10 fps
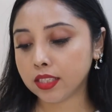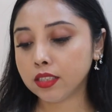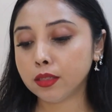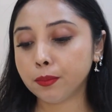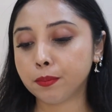
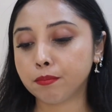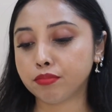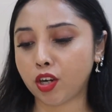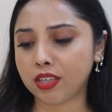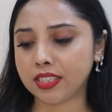other
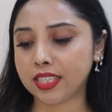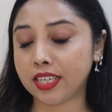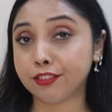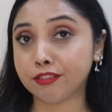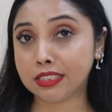product that
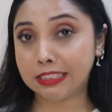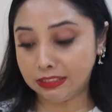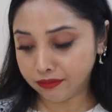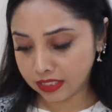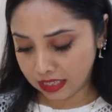I
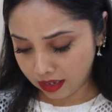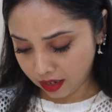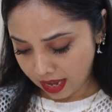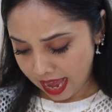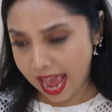received
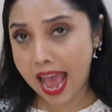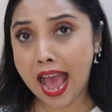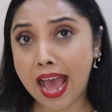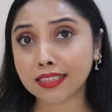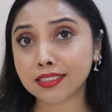
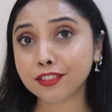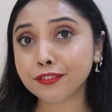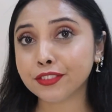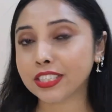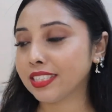as a
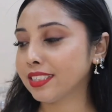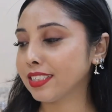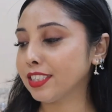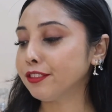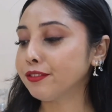free
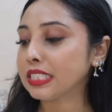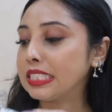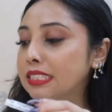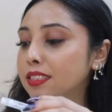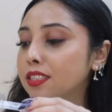gift
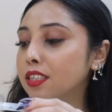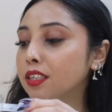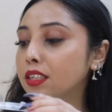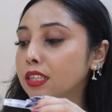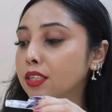is
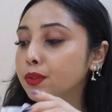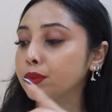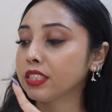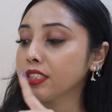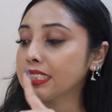the
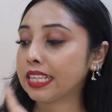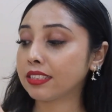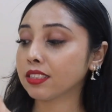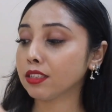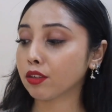Yves
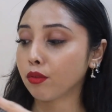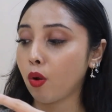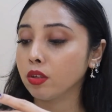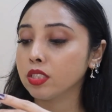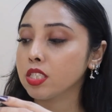Saint
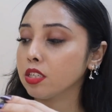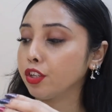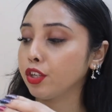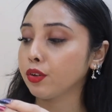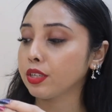Laurent
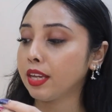Eau